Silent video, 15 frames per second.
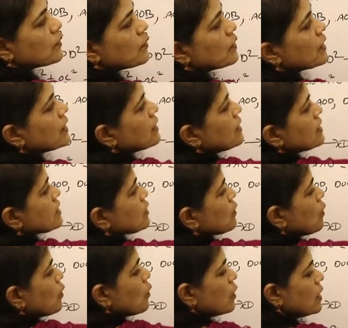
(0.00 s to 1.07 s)
Okay, this
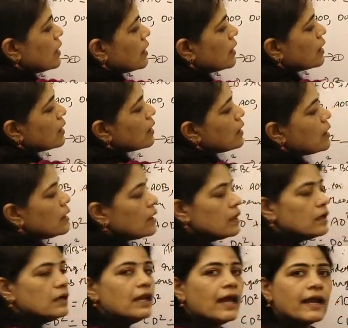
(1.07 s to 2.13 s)
whole
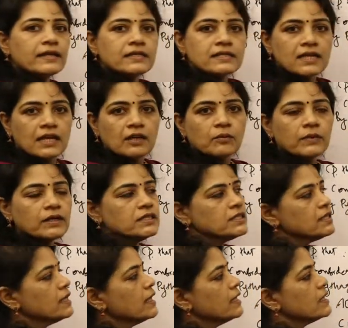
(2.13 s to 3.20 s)
line
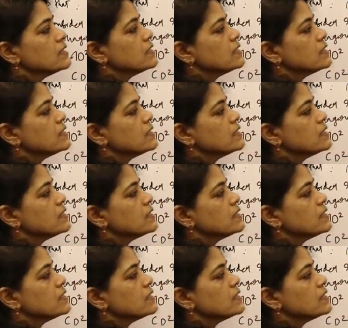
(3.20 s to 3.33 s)
segment, and the